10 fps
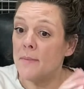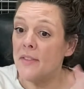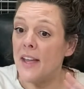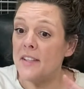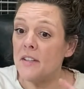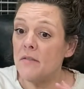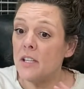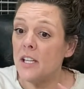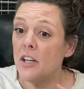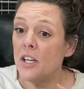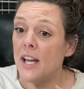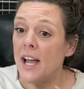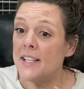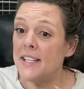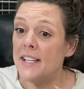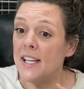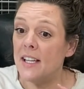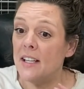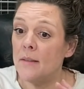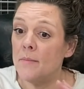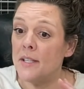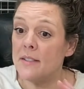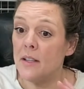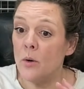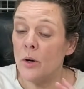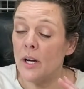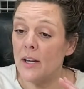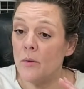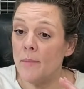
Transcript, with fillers: but that's a really good idea, Miss Lori.